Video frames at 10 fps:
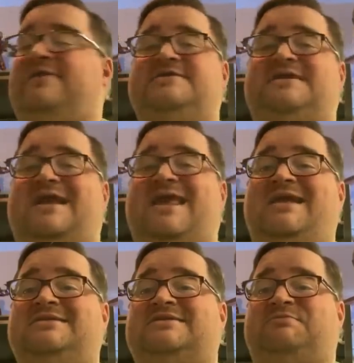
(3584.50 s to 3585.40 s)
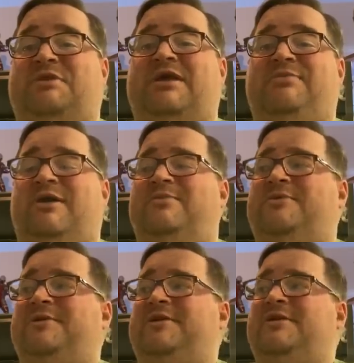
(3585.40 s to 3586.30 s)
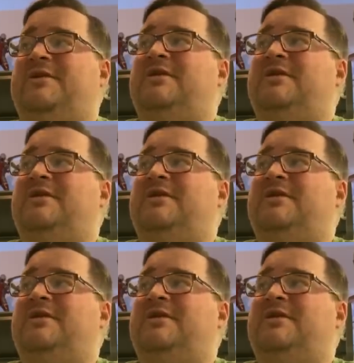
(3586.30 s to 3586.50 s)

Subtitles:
things that I can't display properly.